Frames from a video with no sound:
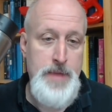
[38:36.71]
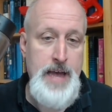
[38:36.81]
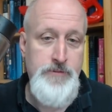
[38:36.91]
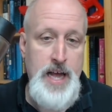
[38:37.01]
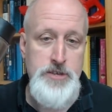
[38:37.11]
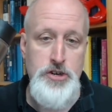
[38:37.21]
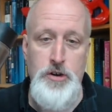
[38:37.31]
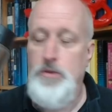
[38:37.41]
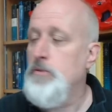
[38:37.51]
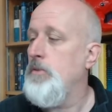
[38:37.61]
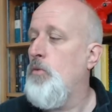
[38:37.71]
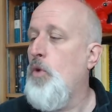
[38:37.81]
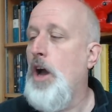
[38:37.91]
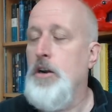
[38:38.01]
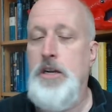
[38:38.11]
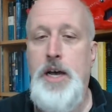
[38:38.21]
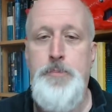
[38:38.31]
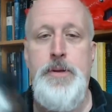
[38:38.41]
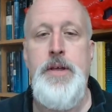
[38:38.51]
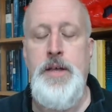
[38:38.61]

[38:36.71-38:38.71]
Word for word: I've got your water cup.